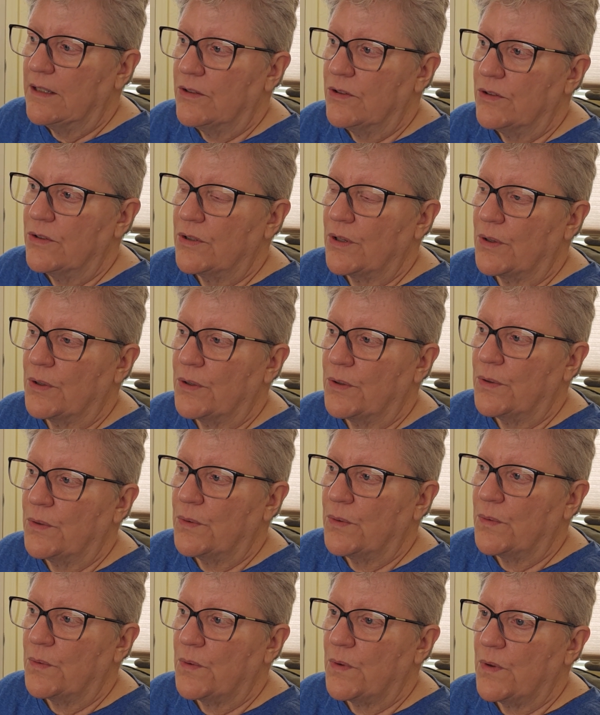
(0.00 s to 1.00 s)

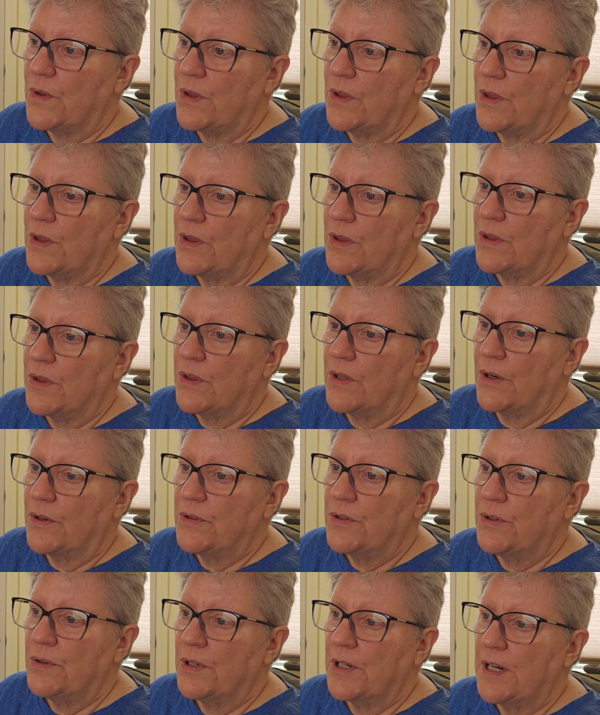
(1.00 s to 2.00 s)
So
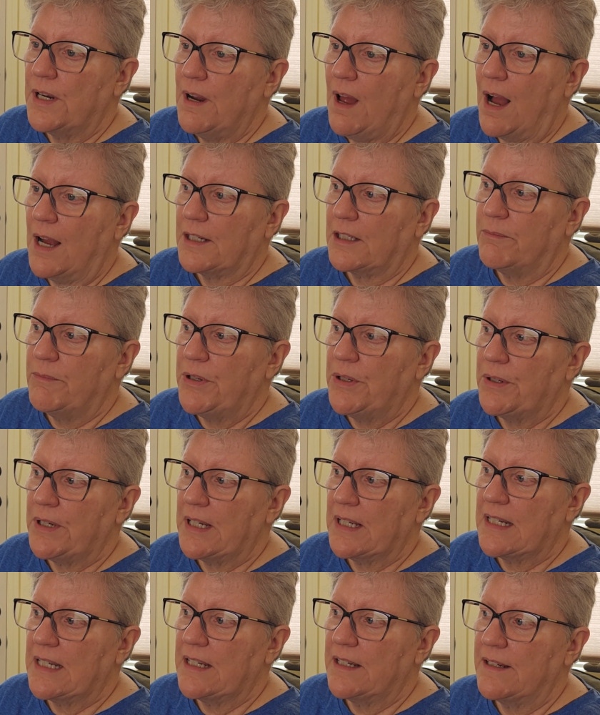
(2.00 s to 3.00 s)
those who are not
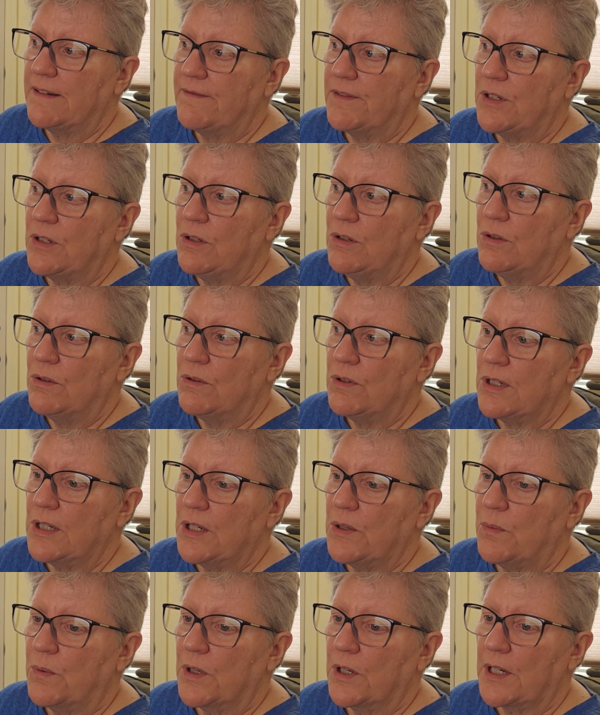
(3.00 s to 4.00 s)
communicative usually
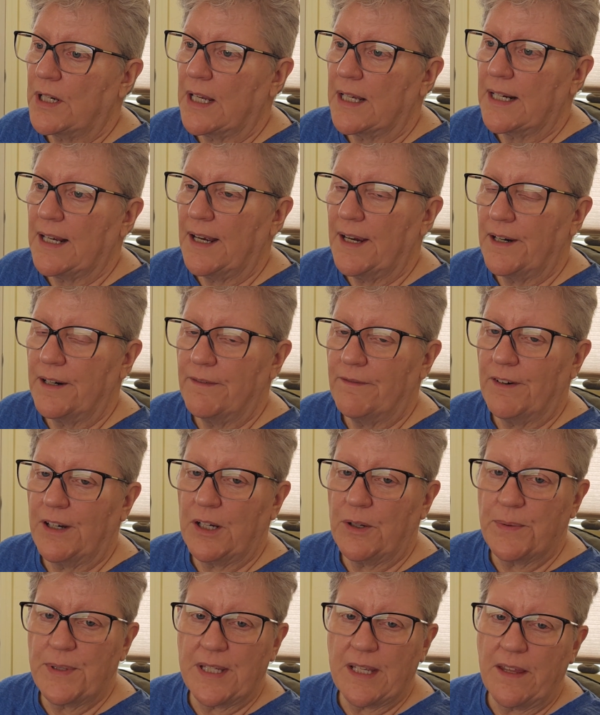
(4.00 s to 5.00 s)
work on a higher
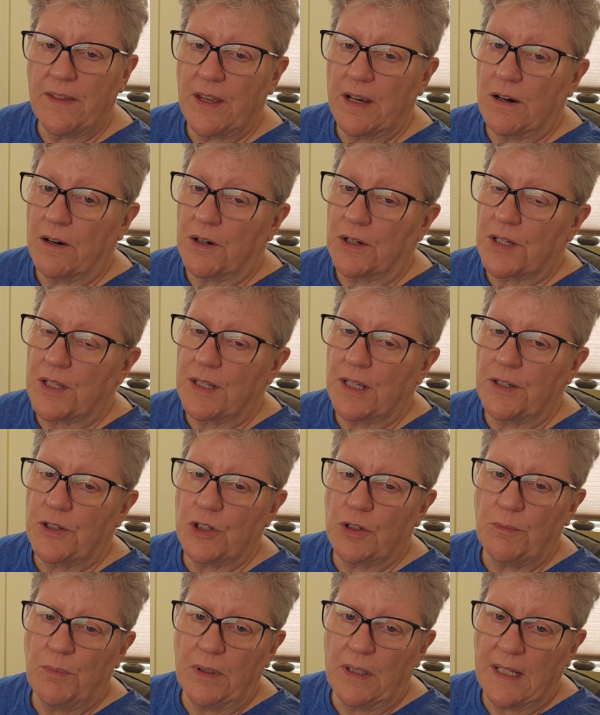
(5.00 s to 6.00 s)
frequency. They are such
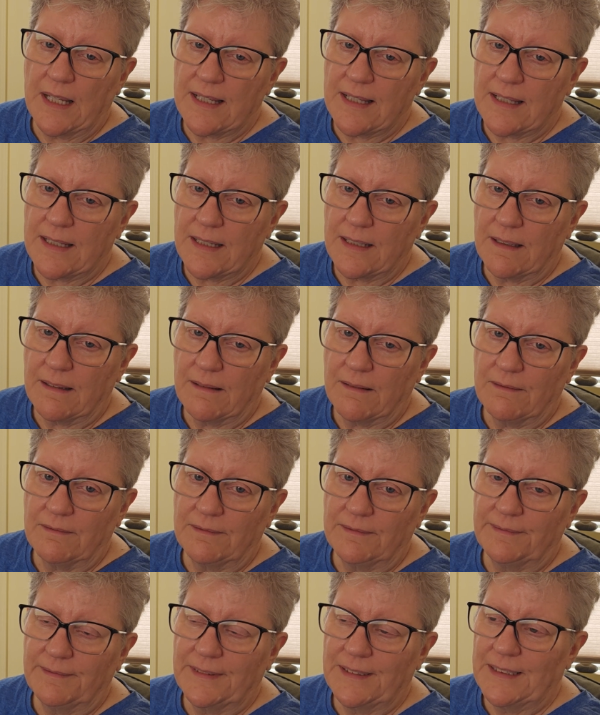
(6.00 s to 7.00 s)
a blessing.
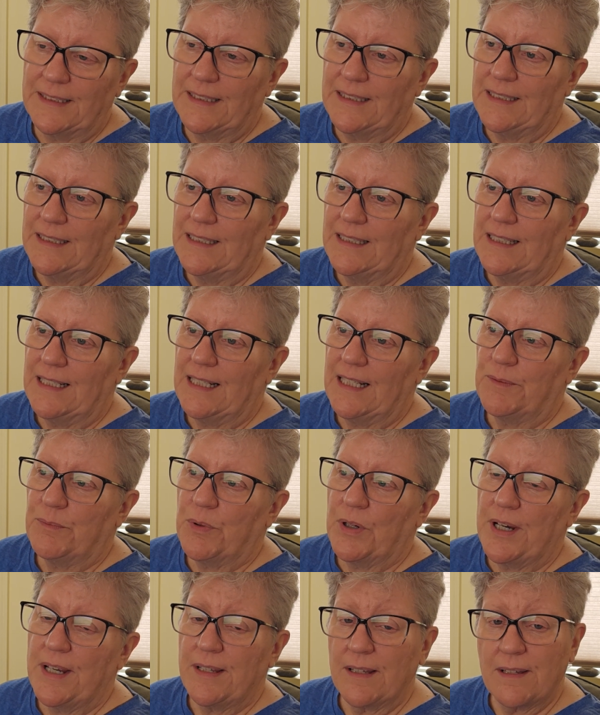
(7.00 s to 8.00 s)
And
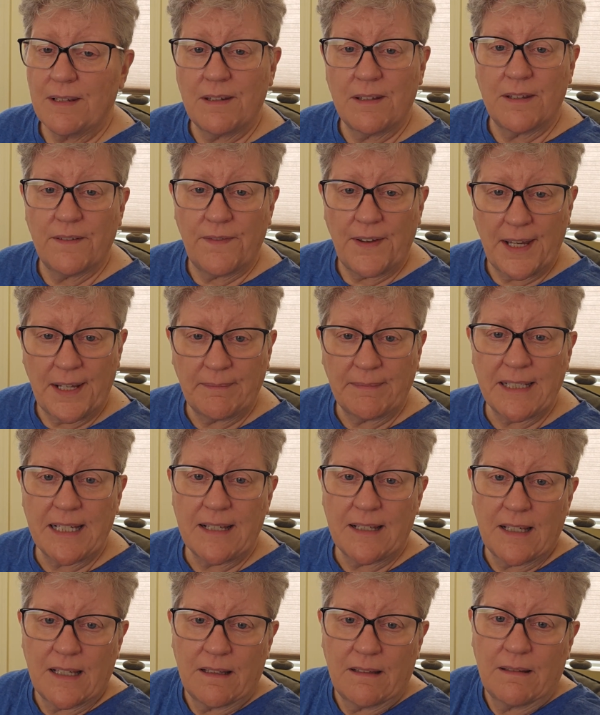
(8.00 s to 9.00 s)
praises to the
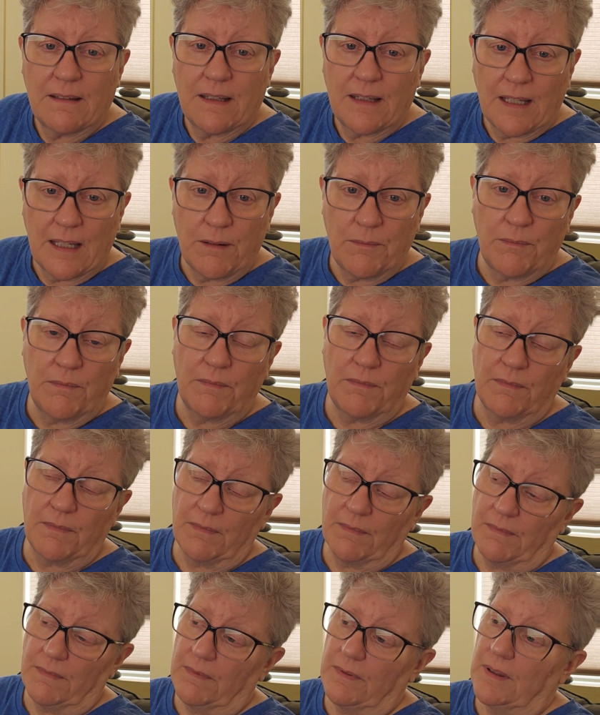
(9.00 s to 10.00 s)
families that
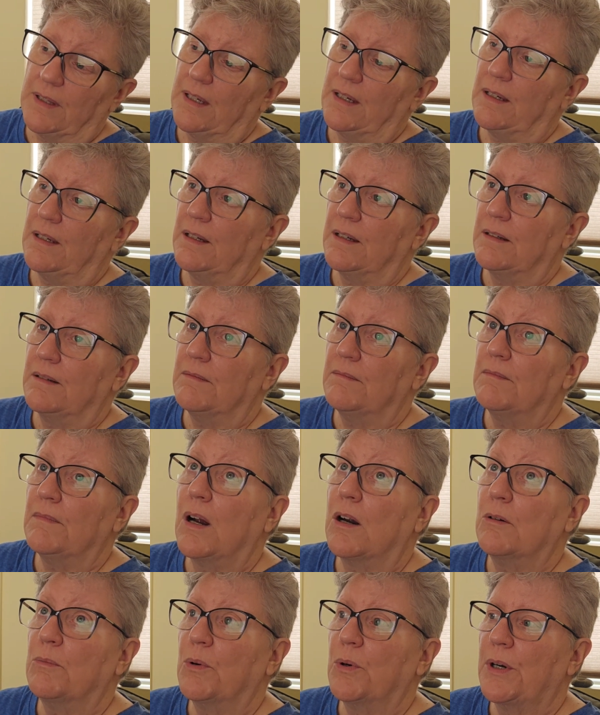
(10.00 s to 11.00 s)
they
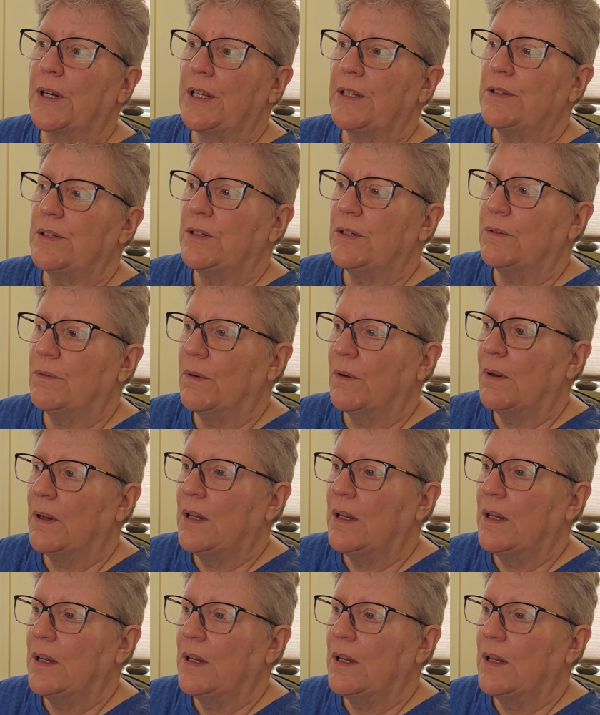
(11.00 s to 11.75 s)
are born into.